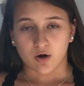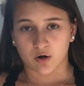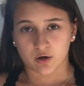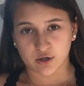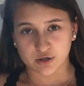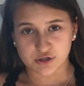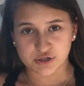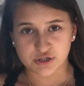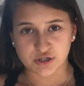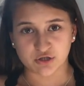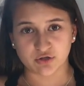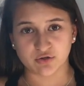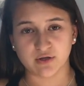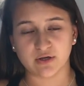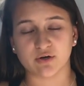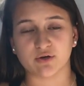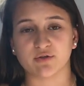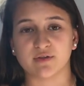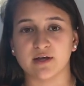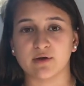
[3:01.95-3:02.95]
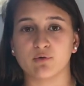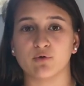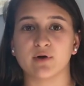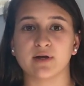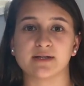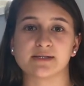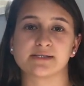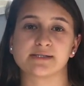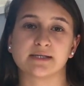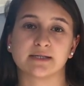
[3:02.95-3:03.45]
are a cheerleader, they will
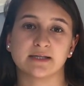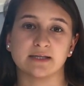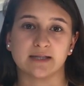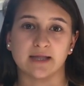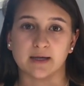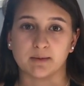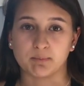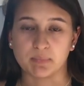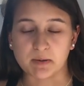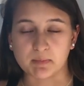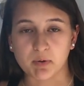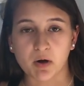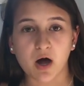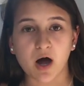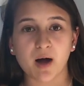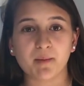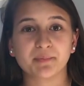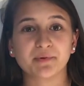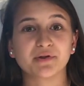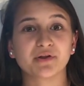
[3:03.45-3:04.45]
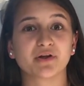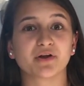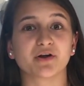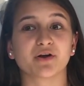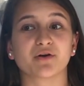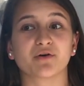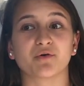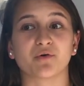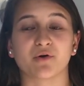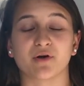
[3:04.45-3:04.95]
instantly like be
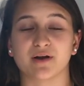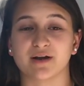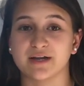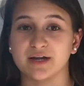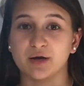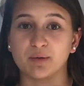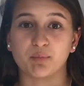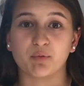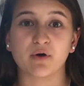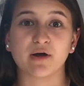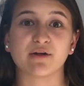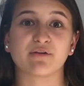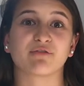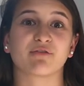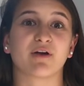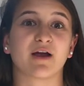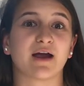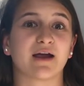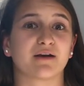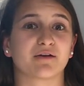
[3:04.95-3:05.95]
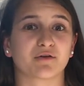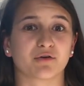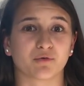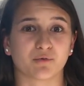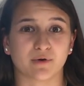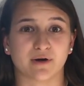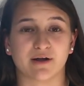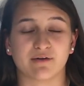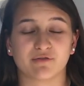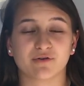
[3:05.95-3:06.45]
popular or get a boyfriend or
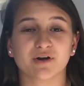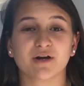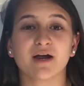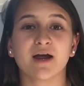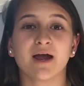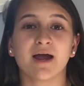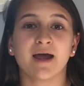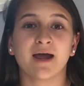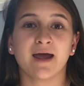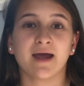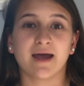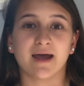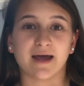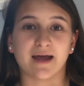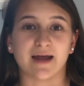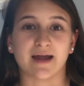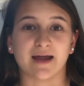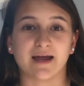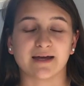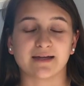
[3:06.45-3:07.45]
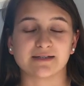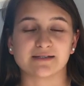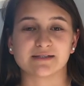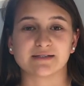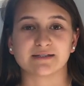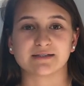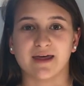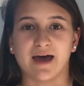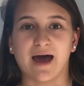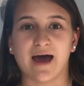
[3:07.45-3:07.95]
whatever,
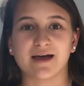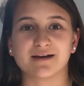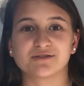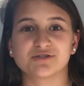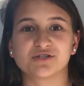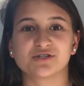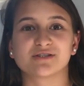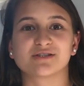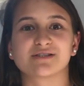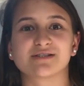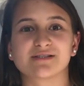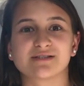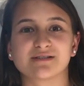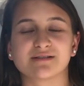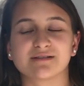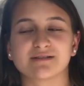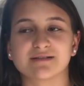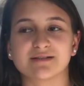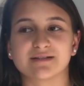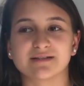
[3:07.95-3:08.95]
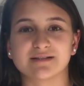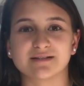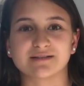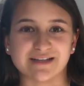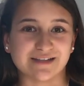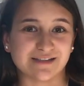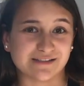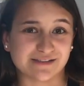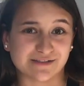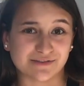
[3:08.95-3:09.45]
and that just
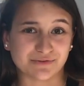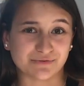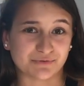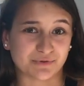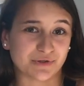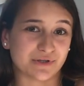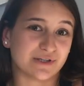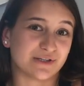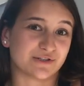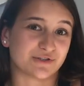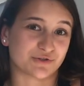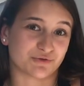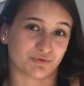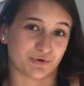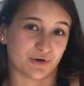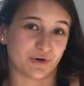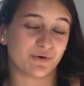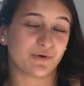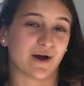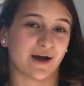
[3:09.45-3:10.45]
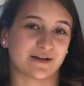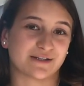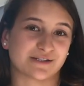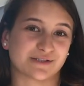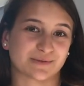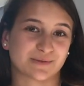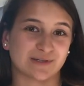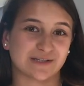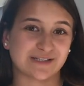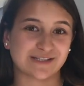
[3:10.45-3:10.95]
isn't really true. I
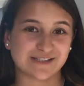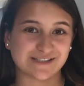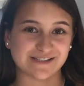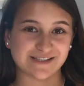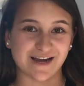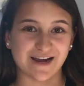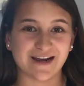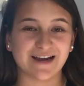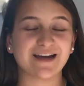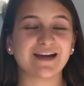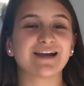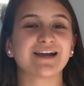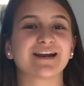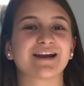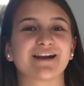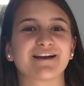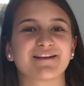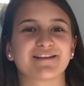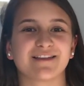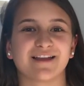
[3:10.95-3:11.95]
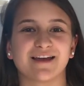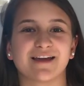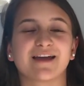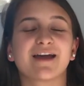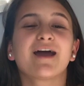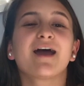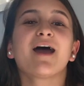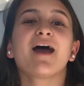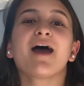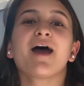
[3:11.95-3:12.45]
just want to say it,
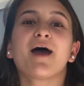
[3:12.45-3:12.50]
like,